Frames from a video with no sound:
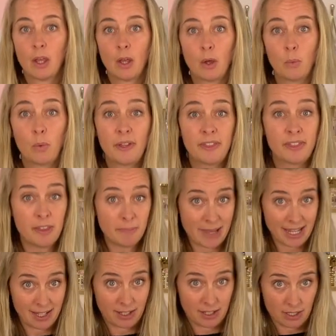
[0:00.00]
With the
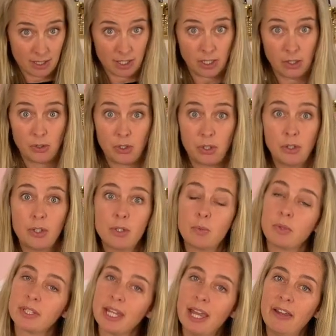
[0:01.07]
Maker, you choose
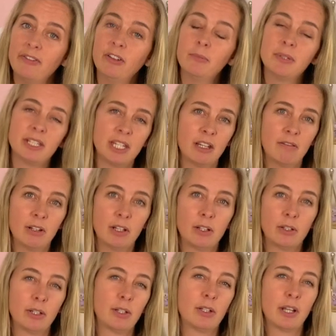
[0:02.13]
whatever material
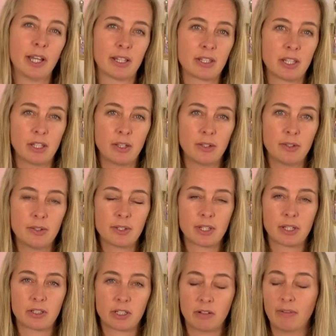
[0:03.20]
you'd like to use
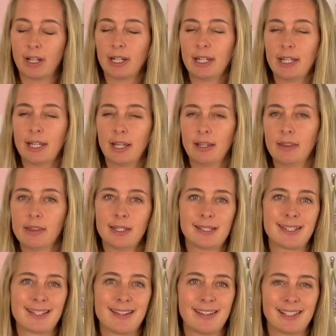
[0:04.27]
directly in the
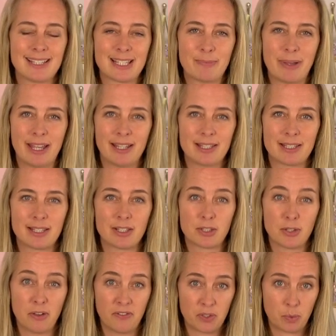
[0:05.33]
Design Space
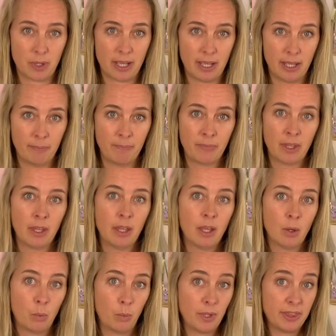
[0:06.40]
software.
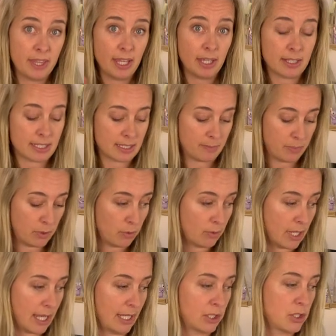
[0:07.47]
With the
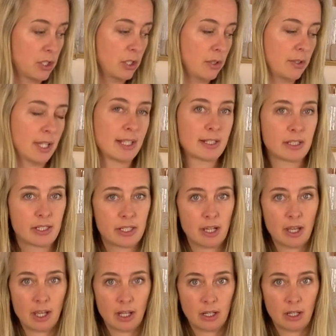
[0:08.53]
Explorer 2, there's a
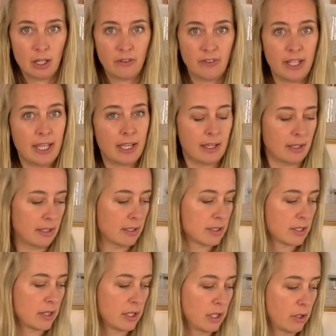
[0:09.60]
dial over here
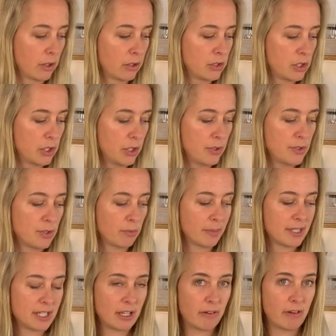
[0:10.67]
so that you can choose your
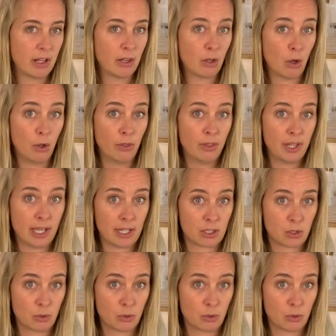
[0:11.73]
material on the actual